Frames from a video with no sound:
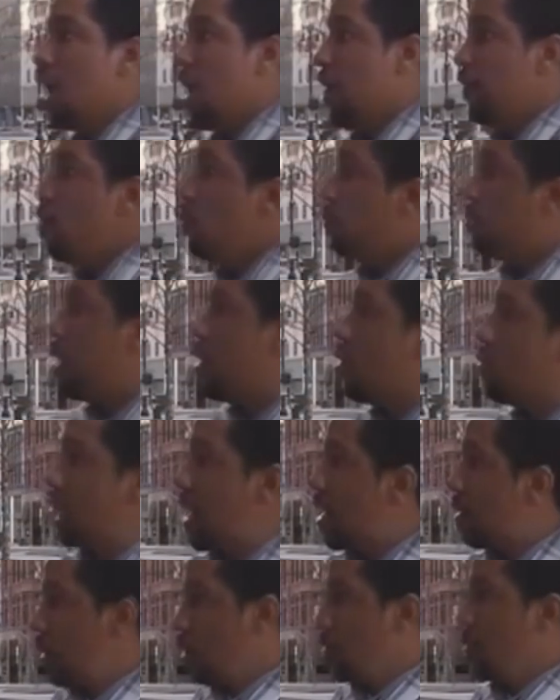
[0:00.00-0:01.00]
If you broke,
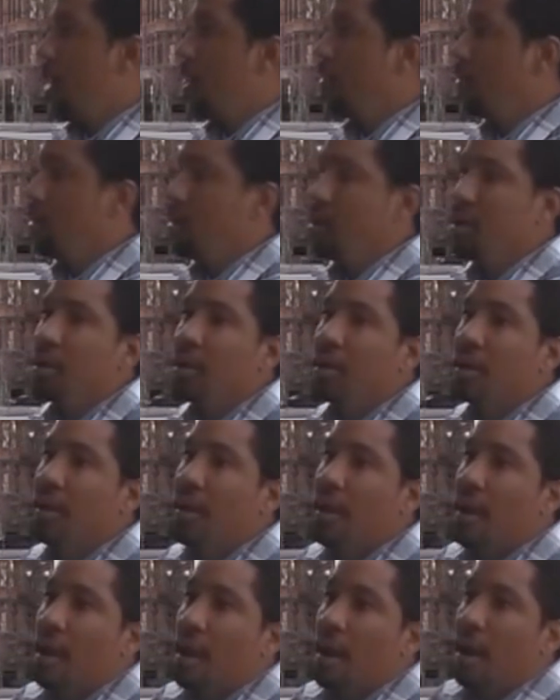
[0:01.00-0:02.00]
ain't nobody gonna bother you in the hood.
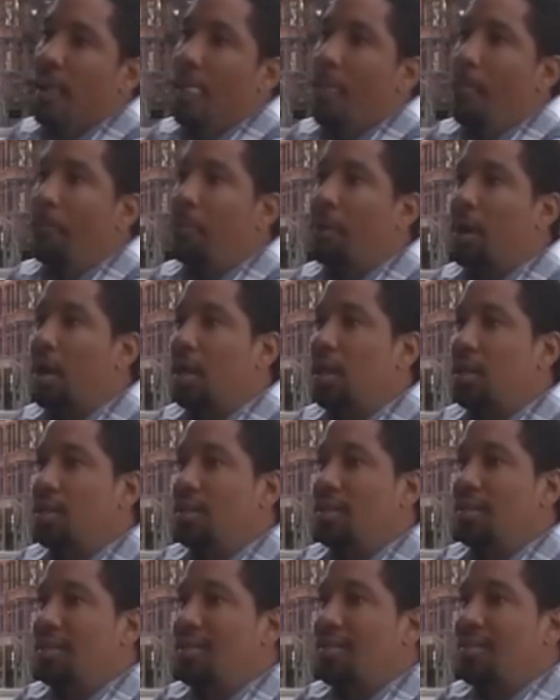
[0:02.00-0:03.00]
But
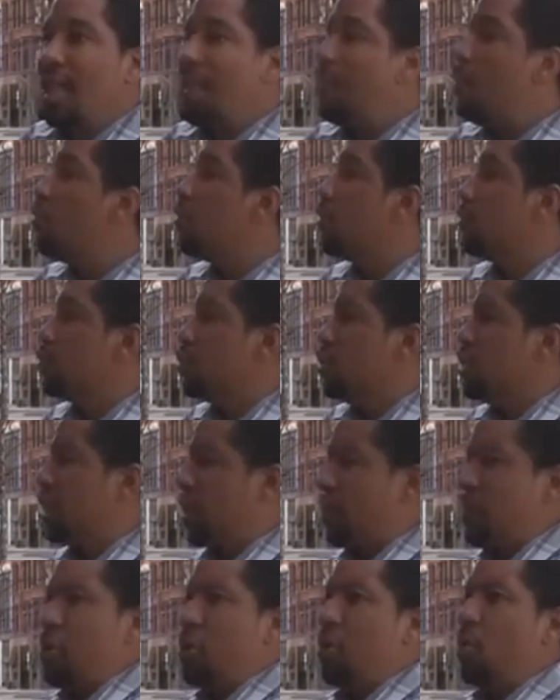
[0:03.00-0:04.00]
they moved into this
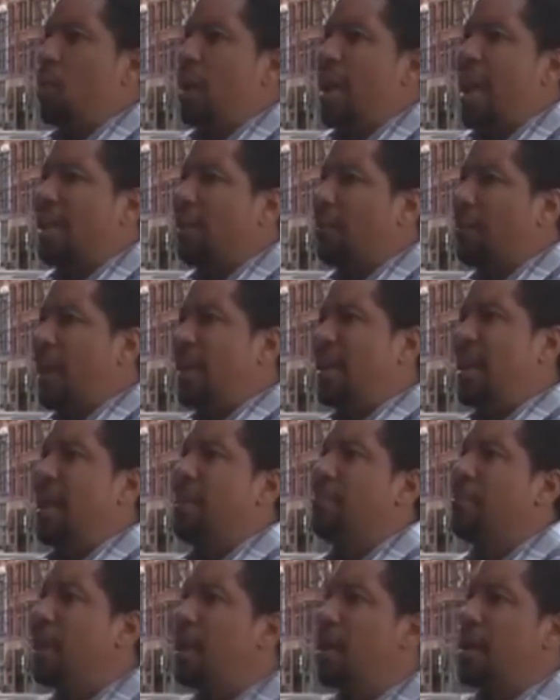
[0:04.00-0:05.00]
community where they had to pay
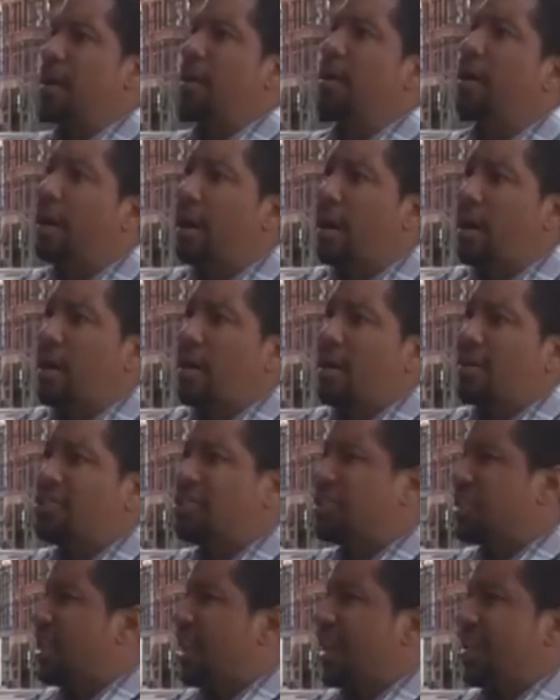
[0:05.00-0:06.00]
damn near,
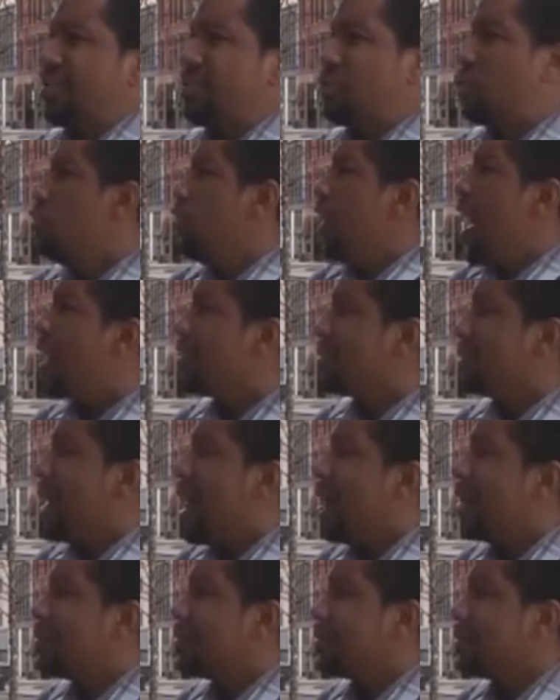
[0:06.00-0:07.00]
she said like $2,000
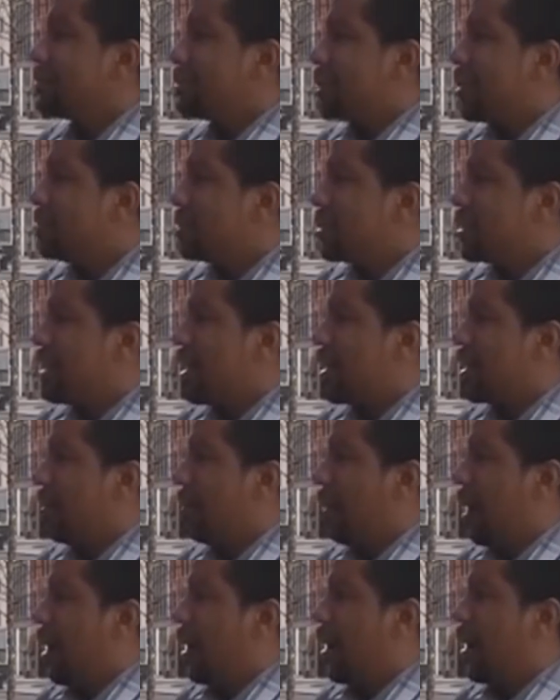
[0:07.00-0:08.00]
or some shit, like
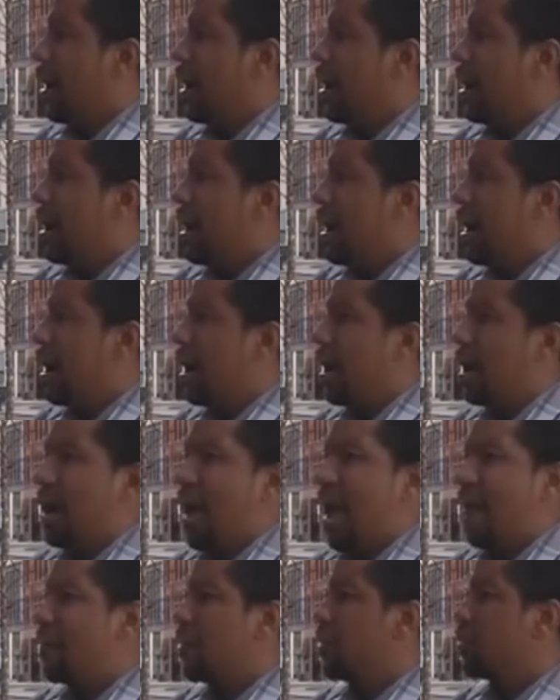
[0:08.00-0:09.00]

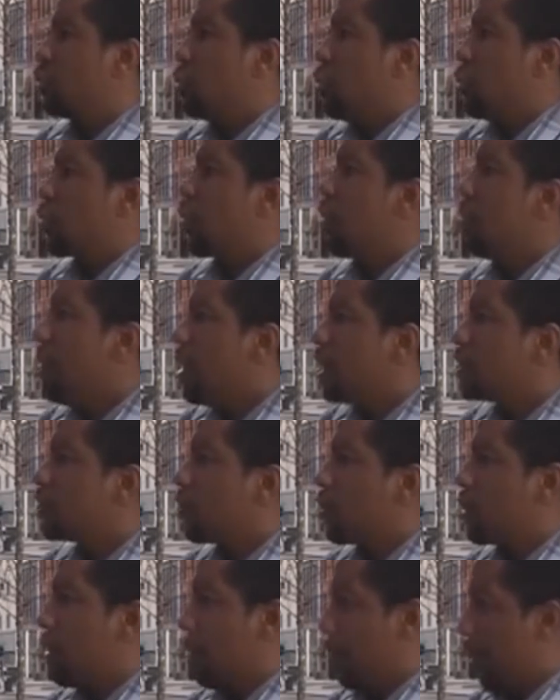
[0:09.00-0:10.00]
every 2 or 3 months
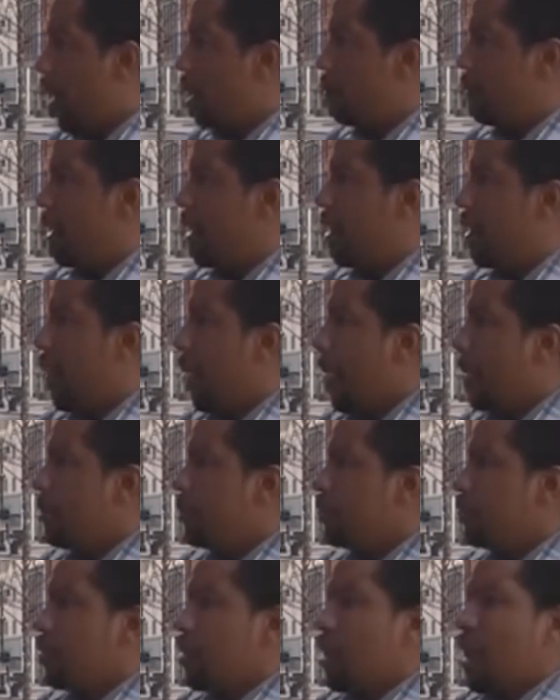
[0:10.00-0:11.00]
for the apartment
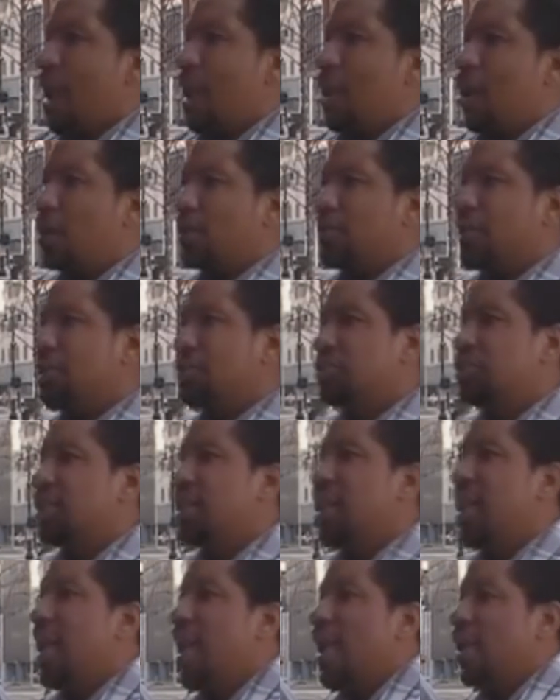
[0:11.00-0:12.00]
and all this other
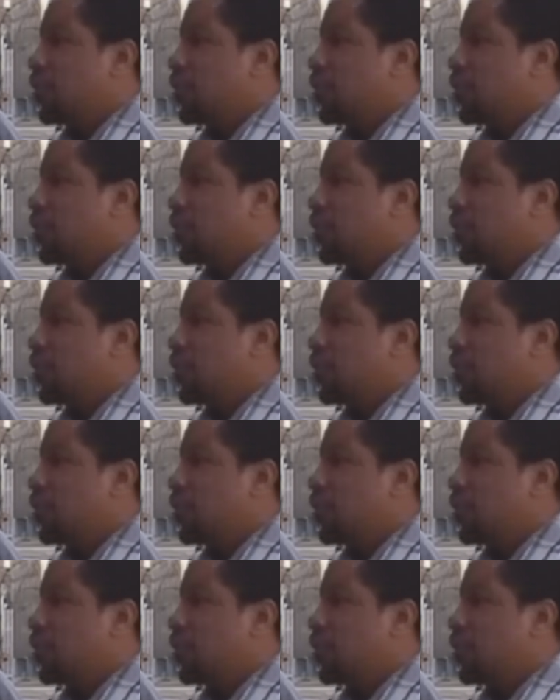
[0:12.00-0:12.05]
shit.